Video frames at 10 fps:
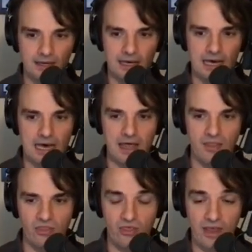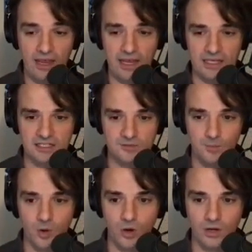And the
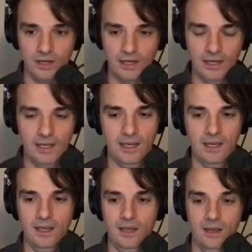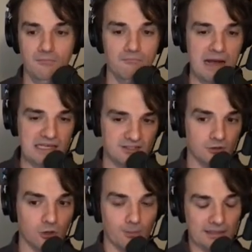Spock uh,
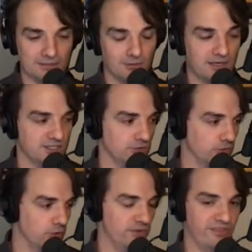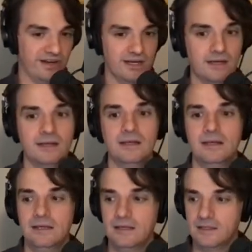milestone compatible version with Groovy three.
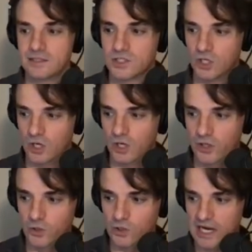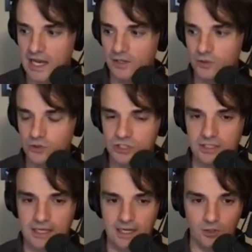So you can use
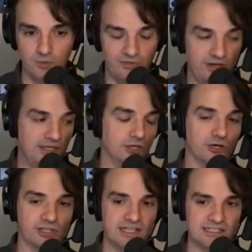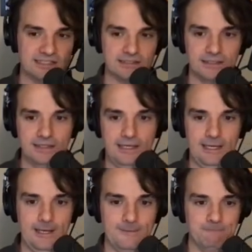uh, Groovy three in your test.
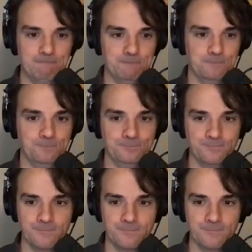Um,